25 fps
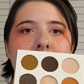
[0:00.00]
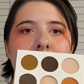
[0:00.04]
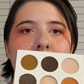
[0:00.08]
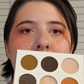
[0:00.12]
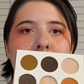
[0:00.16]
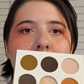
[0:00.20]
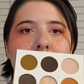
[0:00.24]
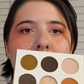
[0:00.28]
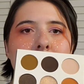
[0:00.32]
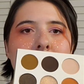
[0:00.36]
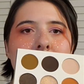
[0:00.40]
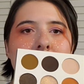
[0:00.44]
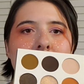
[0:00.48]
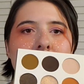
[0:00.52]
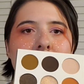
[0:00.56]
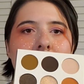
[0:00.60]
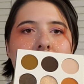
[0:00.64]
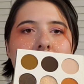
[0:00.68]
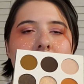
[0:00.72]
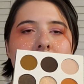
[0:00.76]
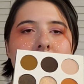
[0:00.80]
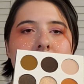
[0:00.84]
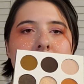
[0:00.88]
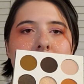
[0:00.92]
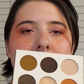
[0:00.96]
3
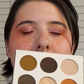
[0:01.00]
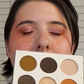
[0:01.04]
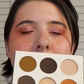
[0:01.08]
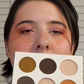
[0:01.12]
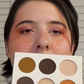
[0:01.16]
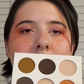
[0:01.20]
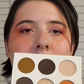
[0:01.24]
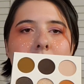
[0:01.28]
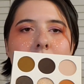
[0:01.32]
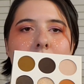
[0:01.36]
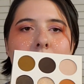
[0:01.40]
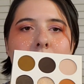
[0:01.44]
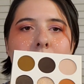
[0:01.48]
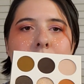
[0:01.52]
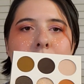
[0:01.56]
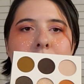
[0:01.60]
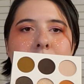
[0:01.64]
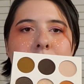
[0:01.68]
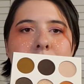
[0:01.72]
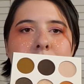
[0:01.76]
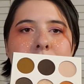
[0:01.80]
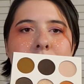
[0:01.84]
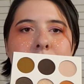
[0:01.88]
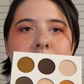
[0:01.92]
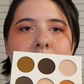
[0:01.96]
shades. The yellow,
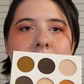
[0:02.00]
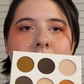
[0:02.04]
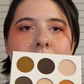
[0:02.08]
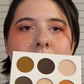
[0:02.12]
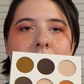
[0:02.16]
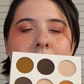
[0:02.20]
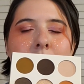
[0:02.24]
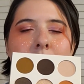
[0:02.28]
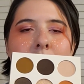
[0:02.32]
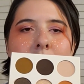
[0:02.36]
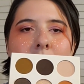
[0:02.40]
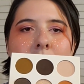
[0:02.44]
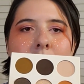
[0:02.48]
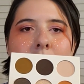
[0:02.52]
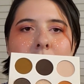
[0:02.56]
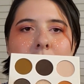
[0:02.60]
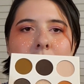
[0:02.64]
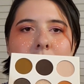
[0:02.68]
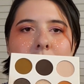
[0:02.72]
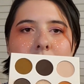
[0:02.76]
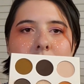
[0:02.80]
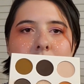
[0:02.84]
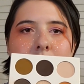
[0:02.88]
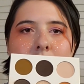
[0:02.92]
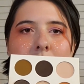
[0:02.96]

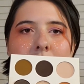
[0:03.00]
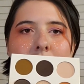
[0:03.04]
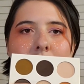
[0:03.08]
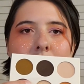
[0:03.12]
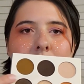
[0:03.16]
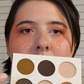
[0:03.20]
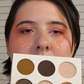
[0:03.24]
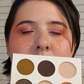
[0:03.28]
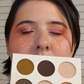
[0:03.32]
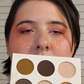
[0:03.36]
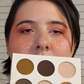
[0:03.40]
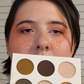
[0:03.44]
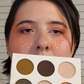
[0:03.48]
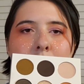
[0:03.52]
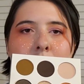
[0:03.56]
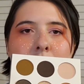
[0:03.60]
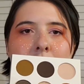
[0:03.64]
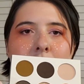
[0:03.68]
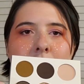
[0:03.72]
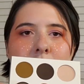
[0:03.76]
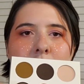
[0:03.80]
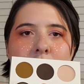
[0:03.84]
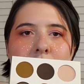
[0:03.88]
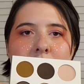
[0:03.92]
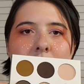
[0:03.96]
this kind of
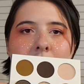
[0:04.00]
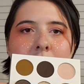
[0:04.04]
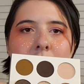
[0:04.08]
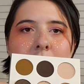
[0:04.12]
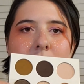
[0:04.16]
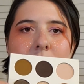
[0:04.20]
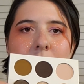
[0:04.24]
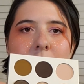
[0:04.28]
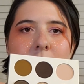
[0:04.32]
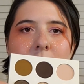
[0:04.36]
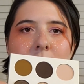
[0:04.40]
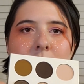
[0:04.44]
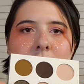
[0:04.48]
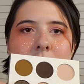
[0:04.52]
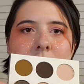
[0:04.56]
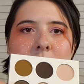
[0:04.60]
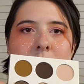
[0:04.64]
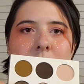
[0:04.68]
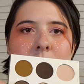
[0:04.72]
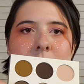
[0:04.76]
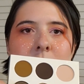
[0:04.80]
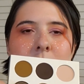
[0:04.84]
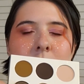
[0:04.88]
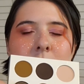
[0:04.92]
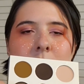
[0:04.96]
champagne shade, and then
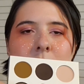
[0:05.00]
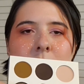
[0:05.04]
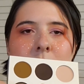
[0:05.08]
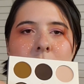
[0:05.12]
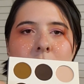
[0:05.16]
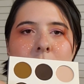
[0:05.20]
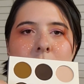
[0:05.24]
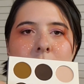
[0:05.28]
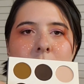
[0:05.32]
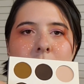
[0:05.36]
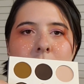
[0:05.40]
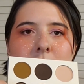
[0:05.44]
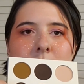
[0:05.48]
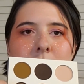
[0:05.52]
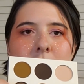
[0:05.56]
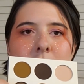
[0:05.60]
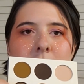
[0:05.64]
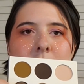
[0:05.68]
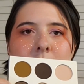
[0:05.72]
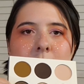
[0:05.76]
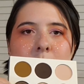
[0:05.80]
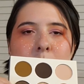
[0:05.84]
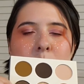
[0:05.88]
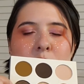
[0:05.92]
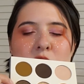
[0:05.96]
this
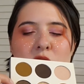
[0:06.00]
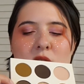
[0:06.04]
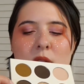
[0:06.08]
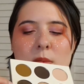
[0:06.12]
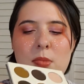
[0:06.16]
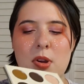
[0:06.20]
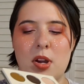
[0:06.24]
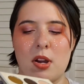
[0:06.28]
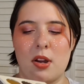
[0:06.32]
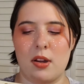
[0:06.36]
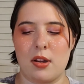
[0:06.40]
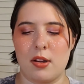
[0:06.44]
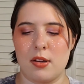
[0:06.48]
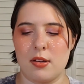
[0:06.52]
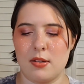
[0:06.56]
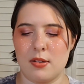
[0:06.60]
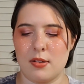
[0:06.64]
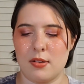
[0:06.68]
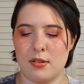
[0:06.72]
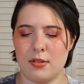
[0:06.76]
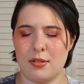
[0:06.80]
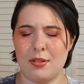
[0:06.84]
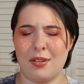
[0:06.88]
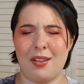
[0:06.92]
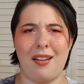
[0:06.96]
deep shimmer.
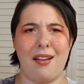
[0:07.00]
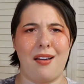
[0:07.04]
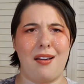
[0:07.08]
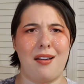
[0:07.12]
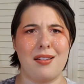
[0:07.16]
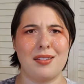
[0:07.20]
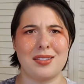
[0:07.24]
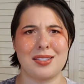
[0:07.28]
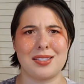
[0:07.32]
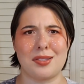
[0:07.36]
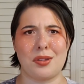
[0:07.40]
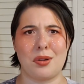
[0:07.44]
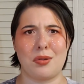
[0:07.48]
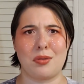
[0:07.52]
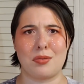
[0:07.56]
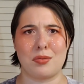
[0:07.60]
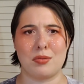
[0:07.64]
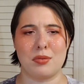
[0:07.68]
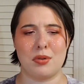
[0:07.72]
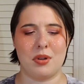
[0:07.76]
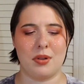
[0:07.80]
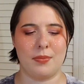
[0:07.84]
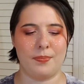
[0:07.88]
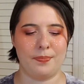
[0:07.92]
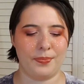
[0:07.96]
Oh, so
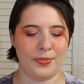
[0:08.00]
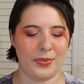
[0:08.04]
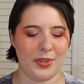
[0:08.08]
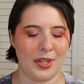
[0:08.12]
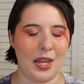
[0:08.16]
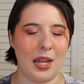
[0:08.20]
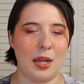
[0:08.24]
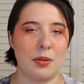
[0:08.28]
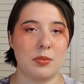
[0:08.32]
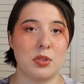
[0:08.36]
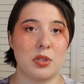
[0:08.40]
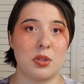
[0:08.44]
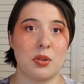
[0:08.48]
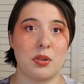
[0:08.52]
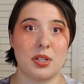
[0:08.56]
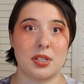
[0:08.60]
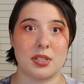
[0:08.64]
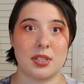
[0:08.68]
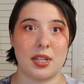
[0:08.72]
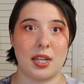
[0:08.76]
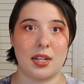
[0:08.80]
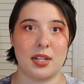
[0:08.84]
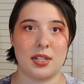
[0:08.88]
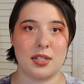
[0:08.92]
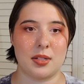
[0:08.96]
cool. I'm so
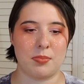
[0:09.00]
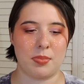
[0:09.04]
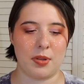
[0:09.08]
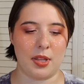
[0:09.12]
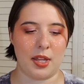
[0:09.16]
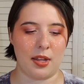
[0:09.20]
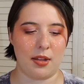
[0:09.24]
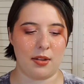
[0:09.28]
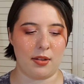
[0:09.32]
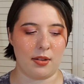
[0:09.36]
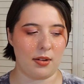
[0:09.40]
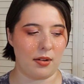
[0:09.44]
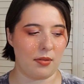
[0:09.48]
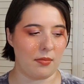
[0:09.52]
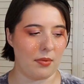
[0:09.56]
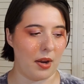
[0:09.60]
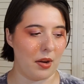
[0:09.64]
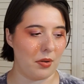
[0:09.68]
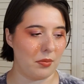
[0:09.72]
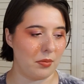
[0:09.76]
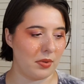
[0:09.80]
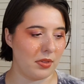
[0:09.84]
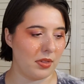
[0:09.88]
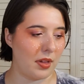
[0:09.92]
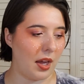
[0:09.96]
excited to play around
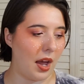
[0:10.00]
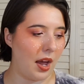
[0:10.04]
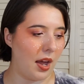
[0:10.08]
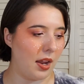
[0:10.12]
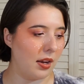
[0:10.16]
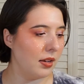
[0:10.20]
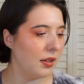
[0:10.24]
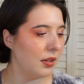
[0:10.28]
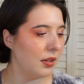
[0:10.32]
with that.